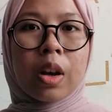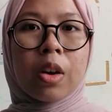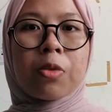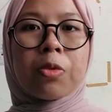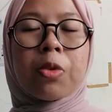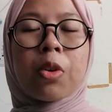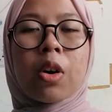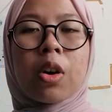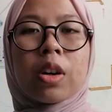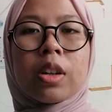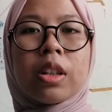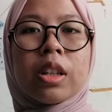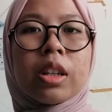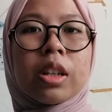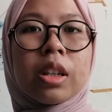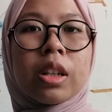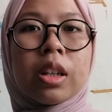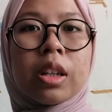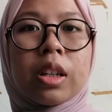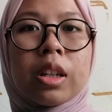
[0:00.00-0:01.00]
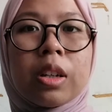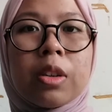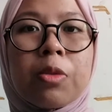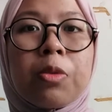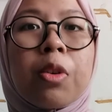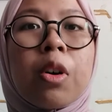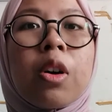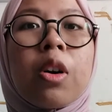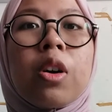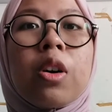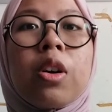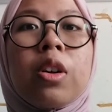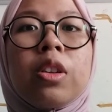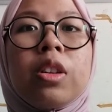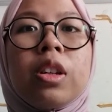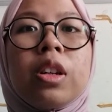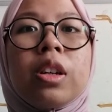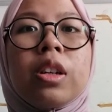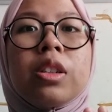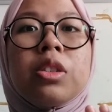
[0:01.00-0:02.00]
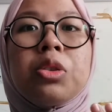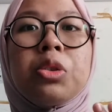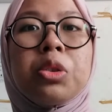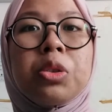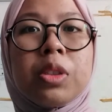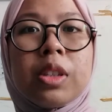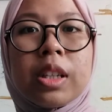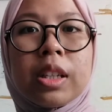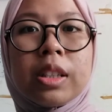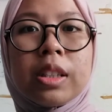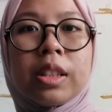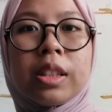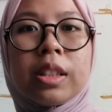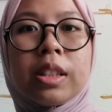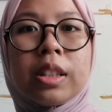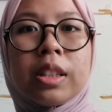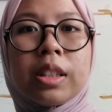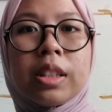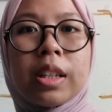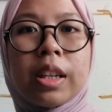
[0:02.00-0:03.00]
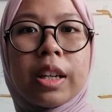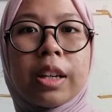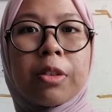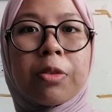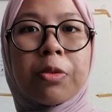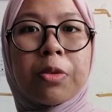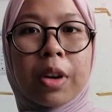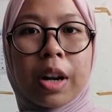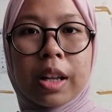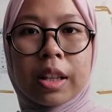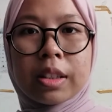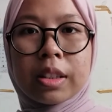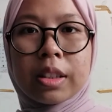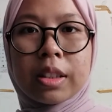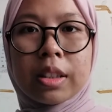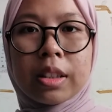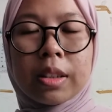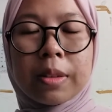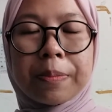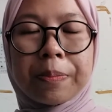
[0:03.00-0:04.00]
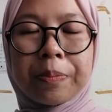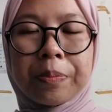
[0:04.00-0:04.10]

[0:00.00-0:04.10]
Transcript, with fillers: for the for the students in France.